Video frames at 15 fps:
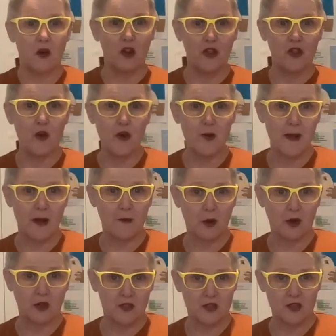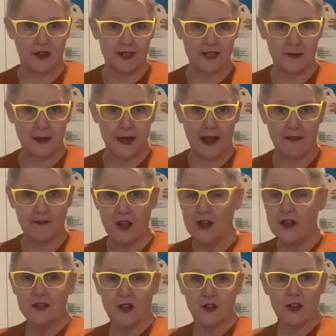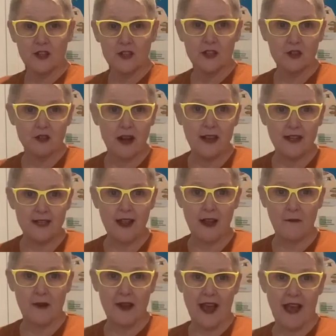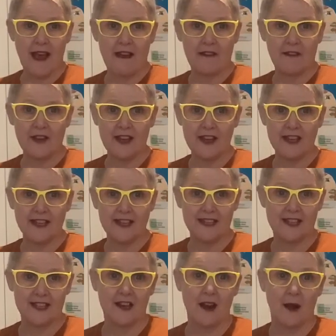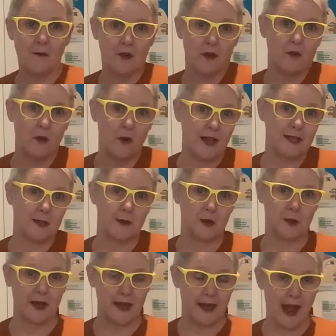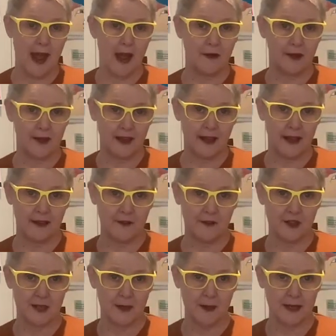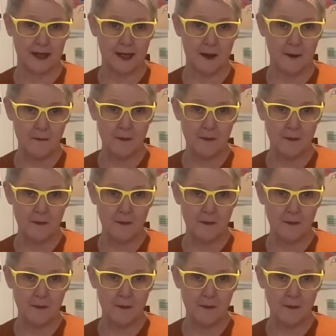thought about what constraints we have. So the constraints that we have is the number of weeks between now and the end of the semester,